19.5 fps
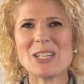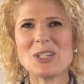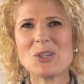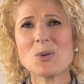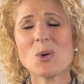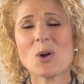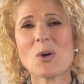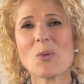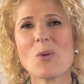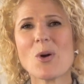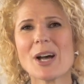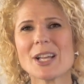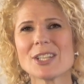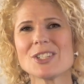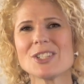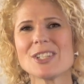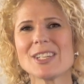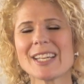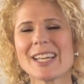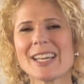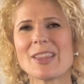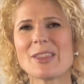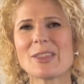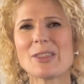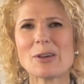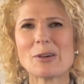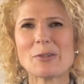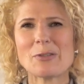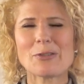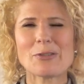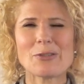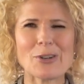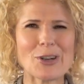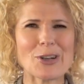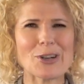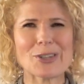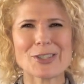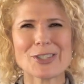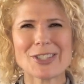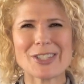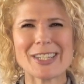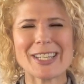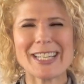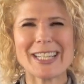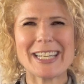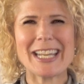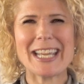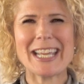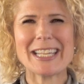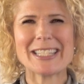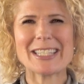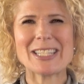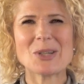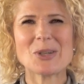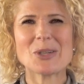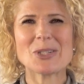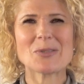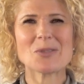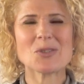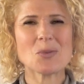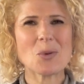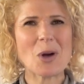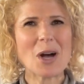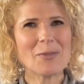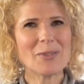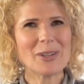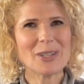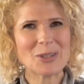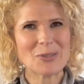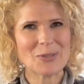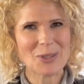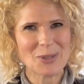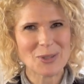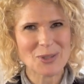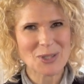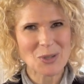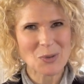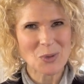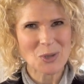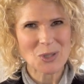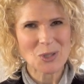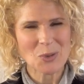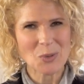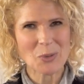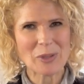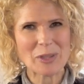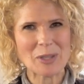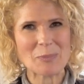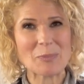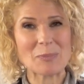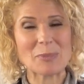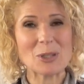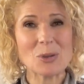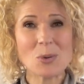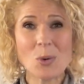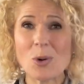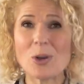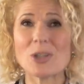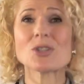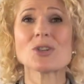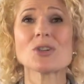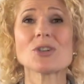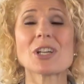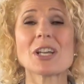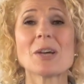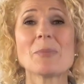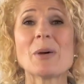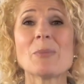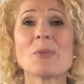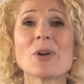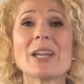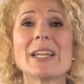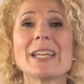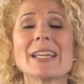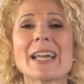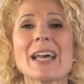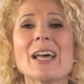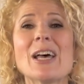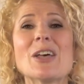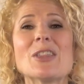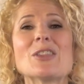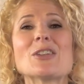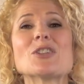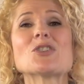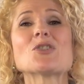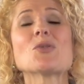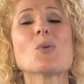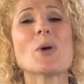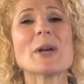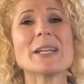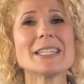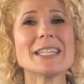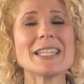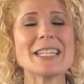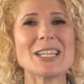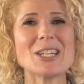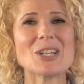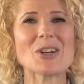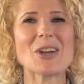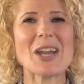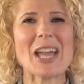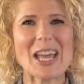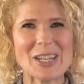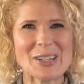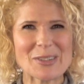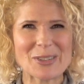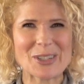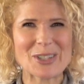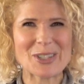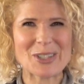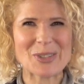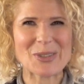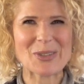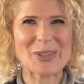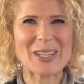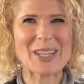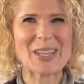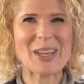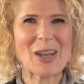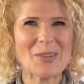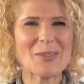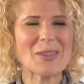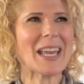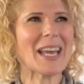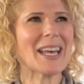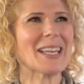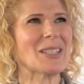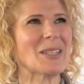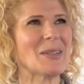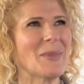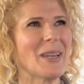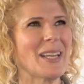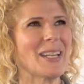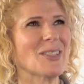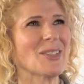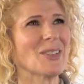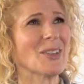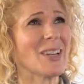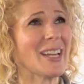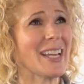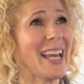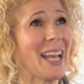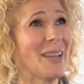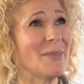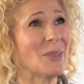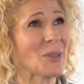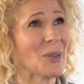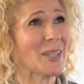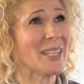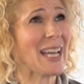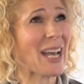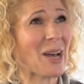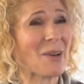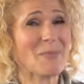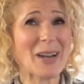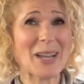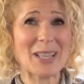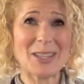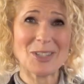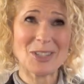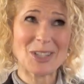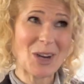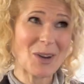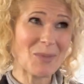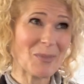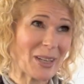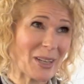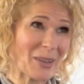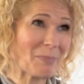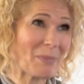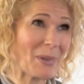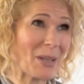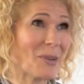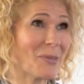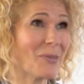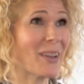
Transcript: You are watching the first in a series of 12 interviews that we're doing with Blue Orchard commemorating the 20 year anniversary of the asset manager. I'm joined now by the chairman, Peter